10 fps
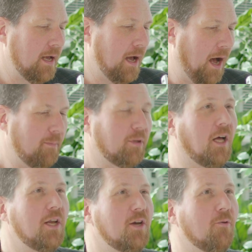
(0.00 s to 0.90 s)
I'm a
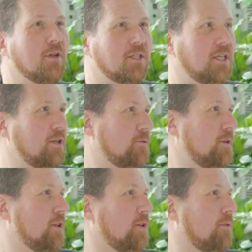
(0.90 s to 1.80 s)
lot newer to this industry
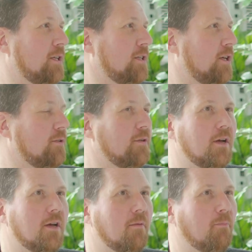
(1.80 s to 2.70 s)
than the rest of you,
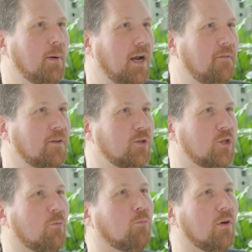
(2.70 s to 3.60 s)
but I feel
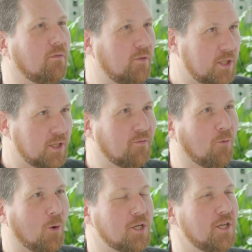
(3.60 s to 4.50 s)
so privileged and
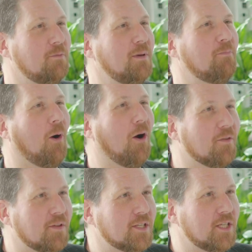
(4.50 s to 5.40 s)
fortunate to be part
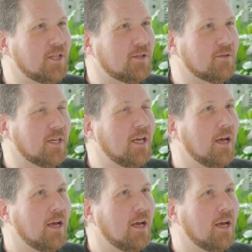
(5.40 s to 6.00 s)
of this industry